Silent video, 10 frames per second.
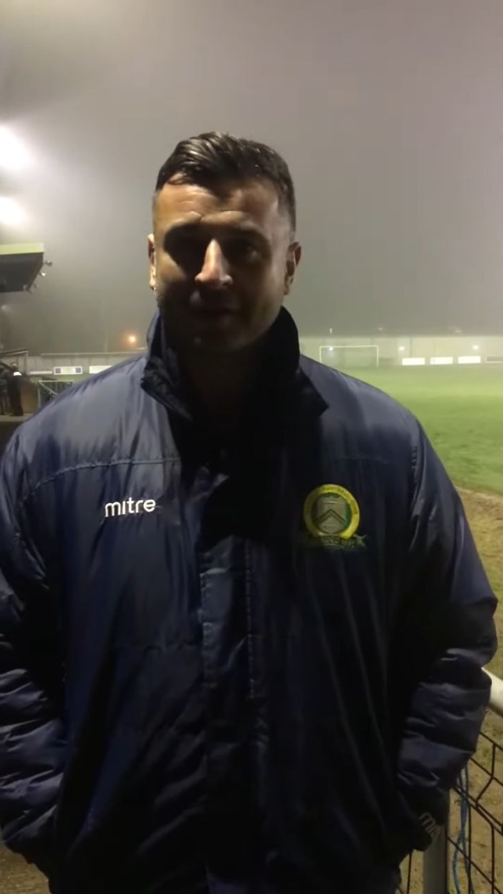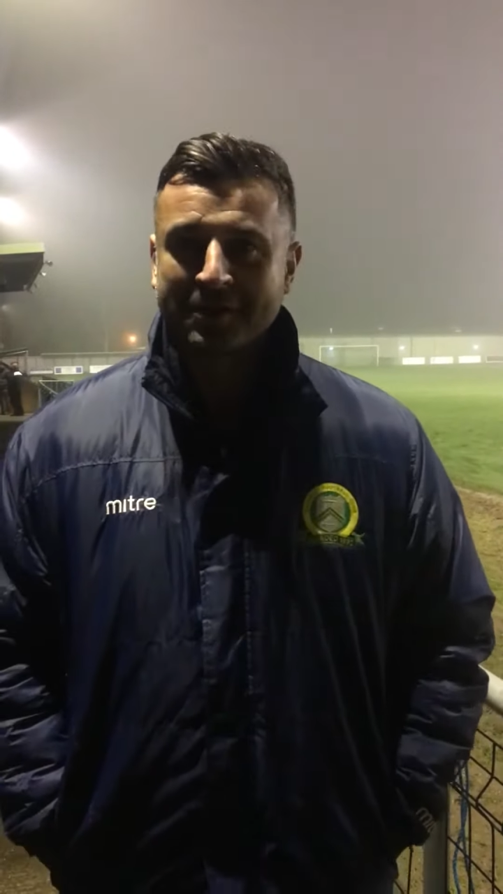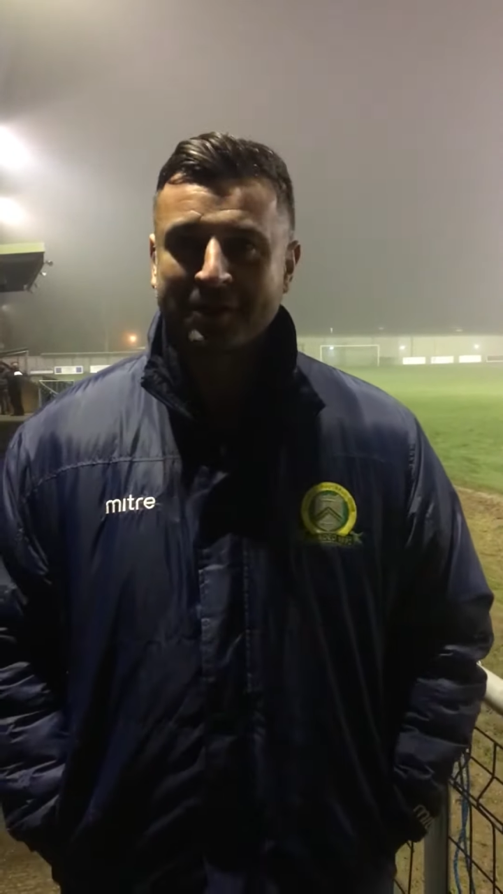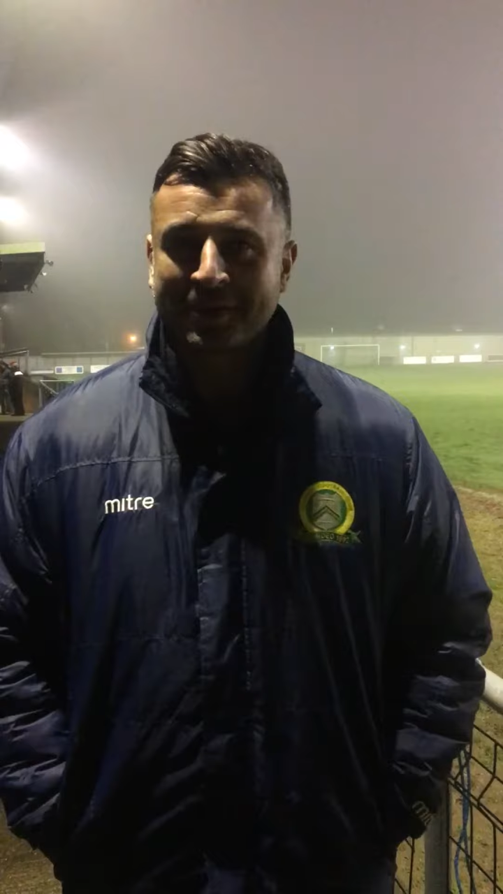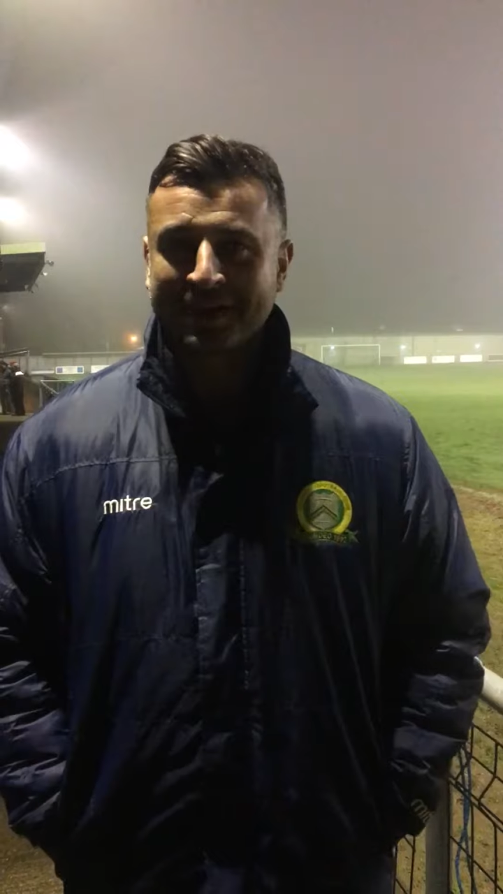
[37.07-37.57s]

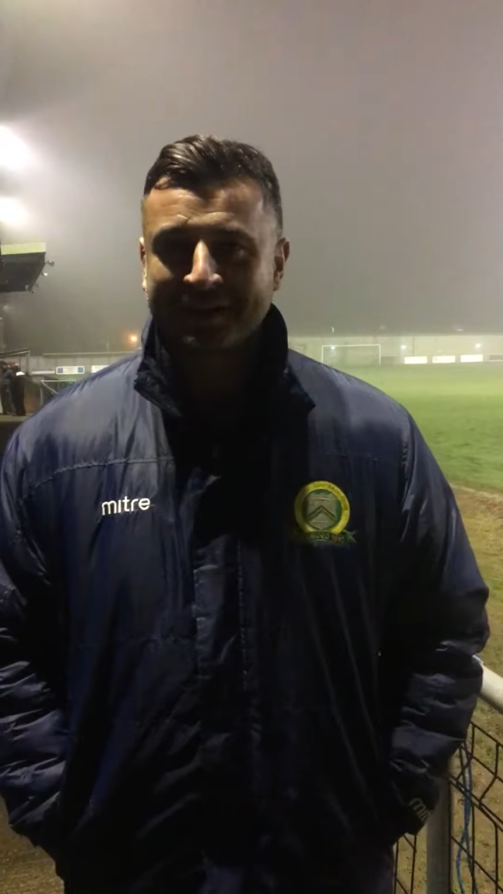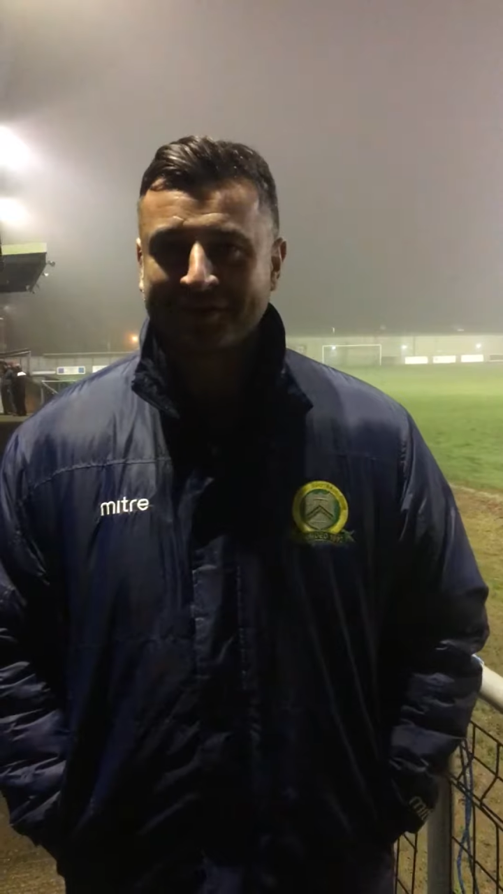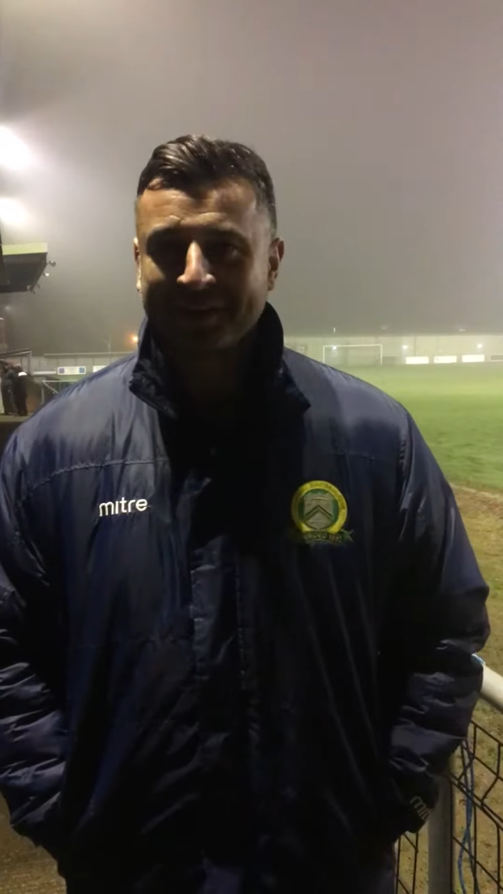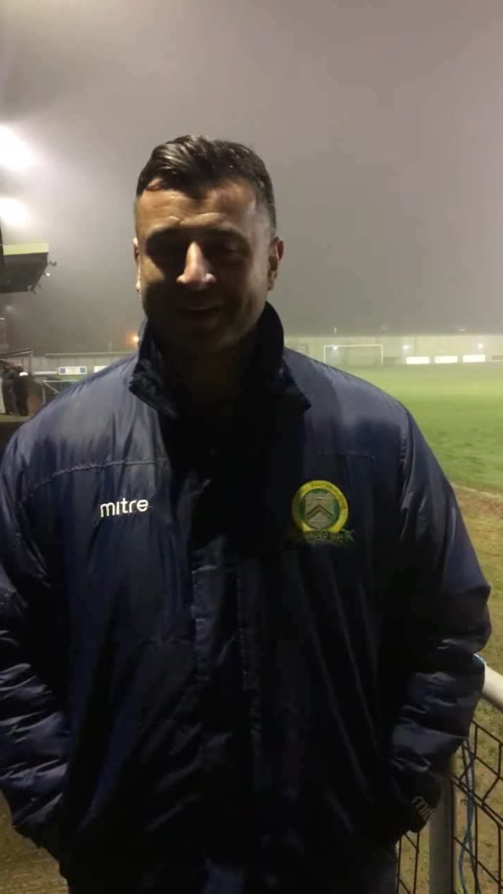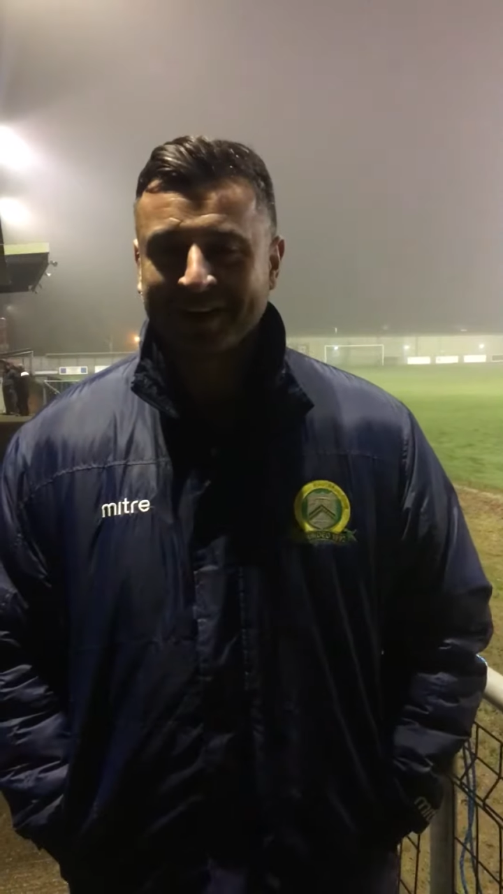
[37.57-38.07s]
So he takes her
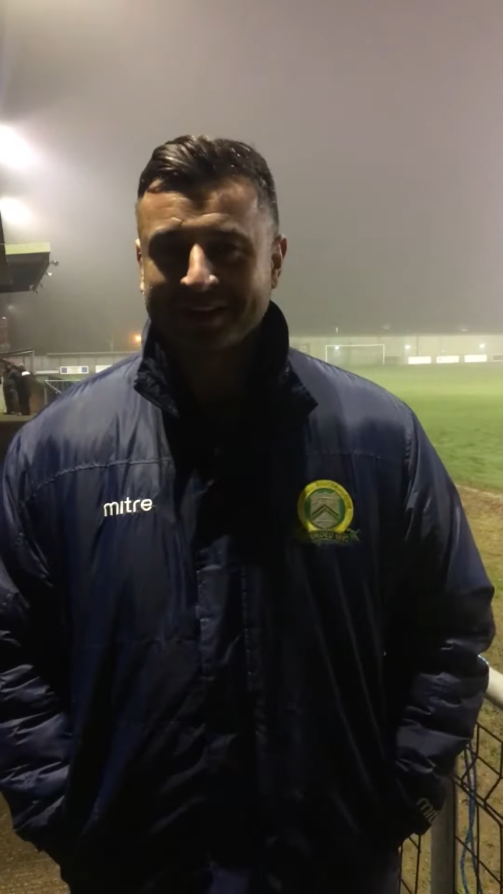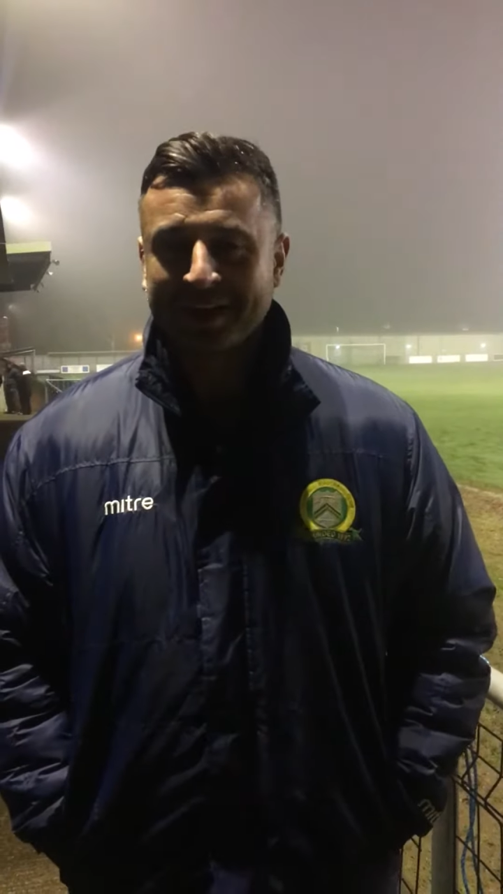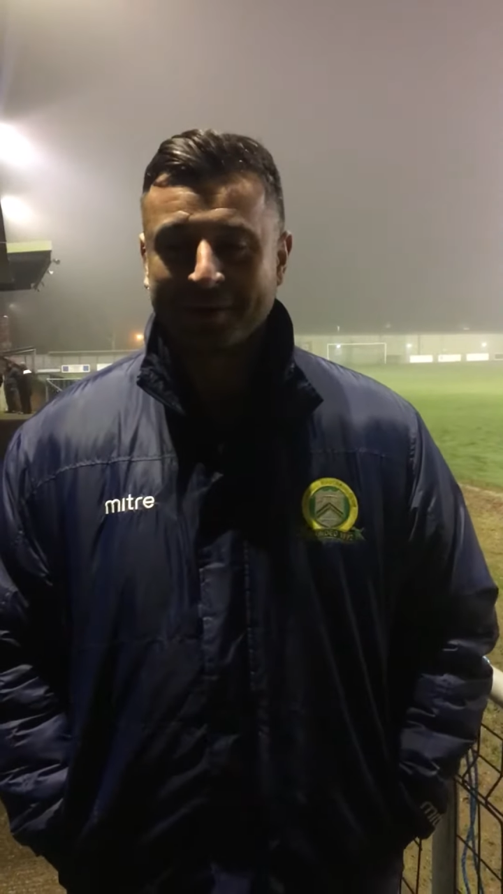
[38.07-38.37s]
free kicks now.